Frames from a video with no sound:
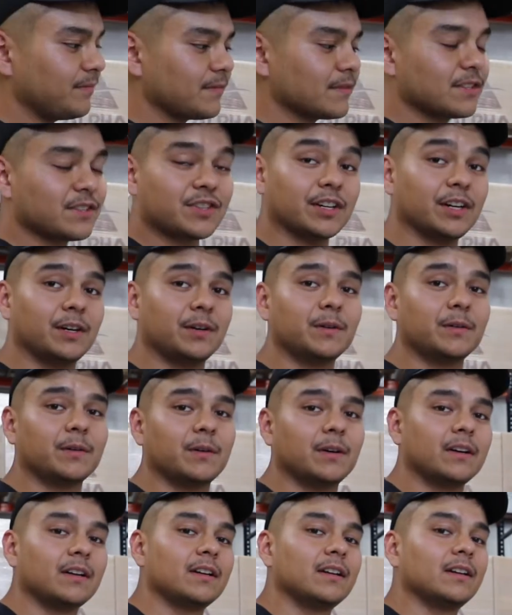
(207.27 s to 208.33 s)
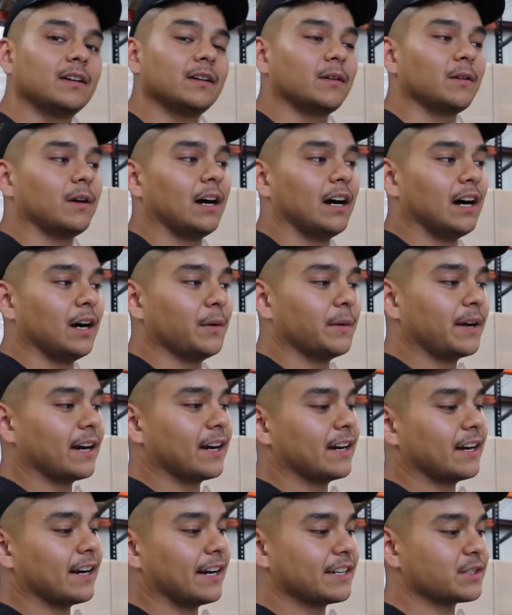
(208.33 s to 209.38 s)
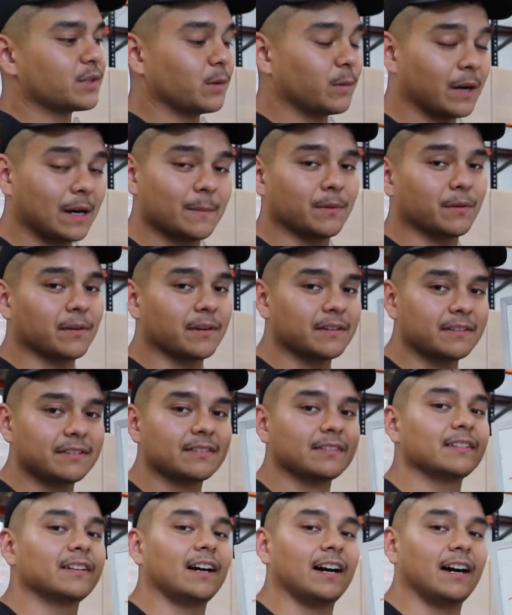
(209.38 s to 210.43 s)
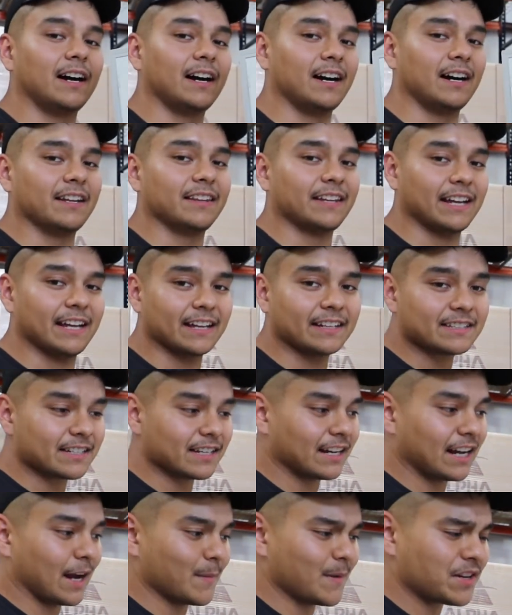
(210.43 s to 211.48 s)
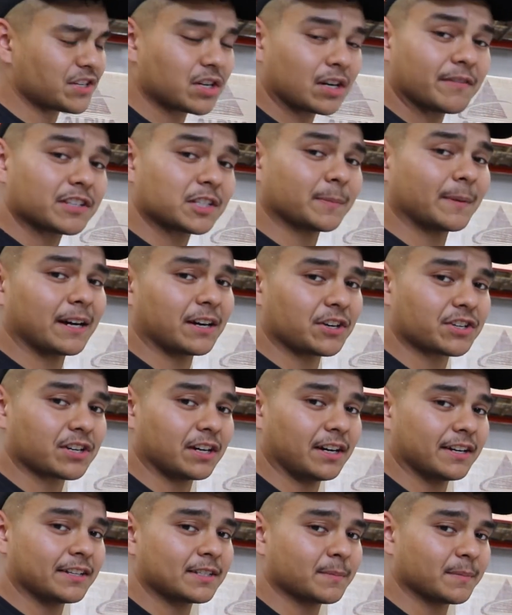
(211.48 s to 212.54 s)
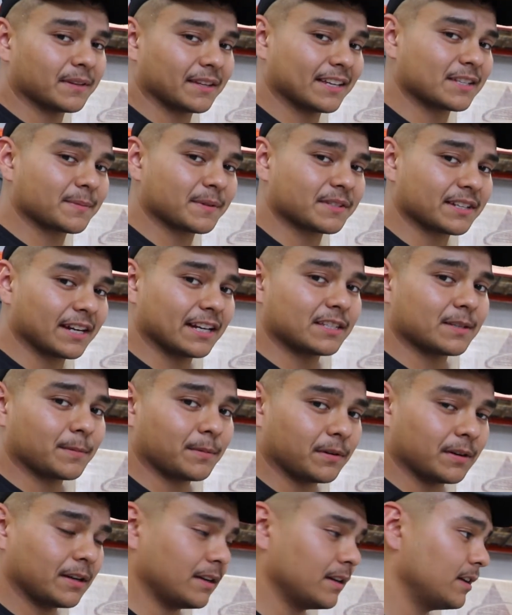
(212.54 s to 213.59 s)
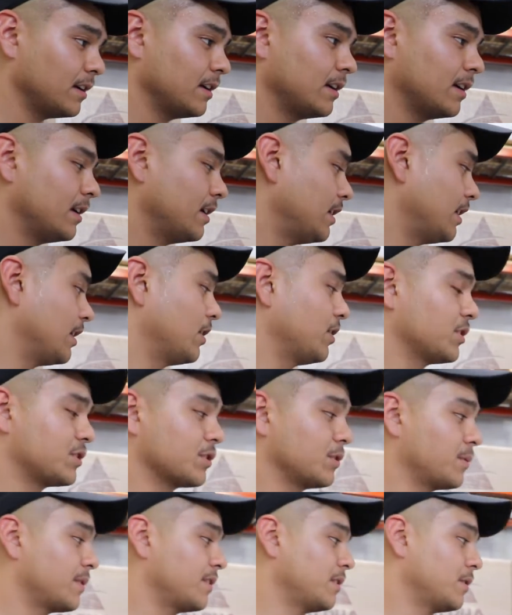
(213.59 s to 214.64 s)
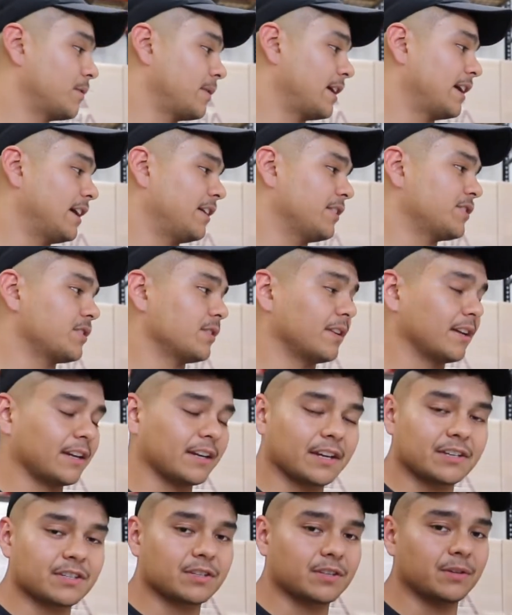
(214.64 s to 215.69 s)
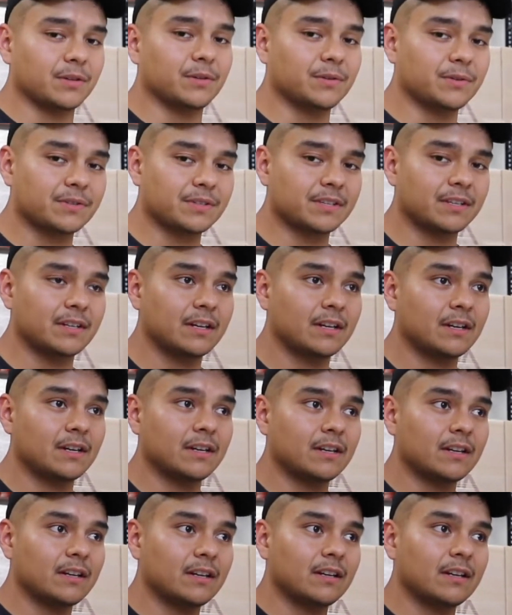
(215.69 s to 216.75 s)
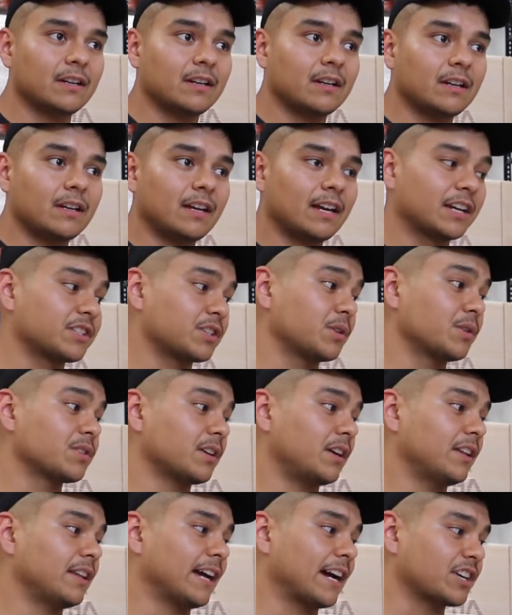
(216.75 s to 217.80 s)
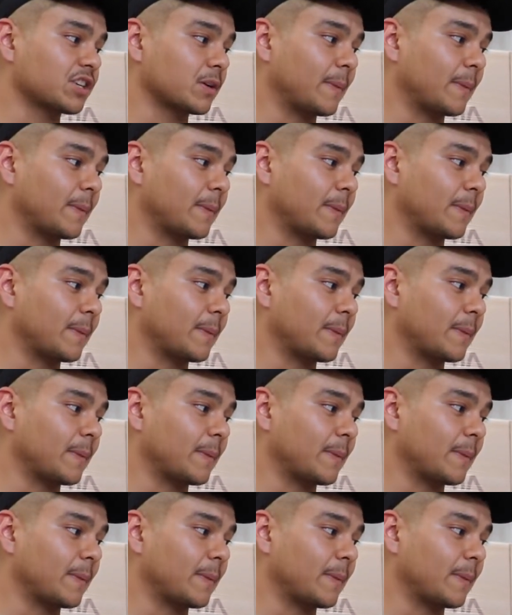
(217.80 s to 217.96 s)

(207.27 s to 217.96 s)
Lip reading: So we got a nice whiteboard that I'm not sure if it's mine or Sean's, but that's besides the point. And also we're in the warehouse, so excuse all the extra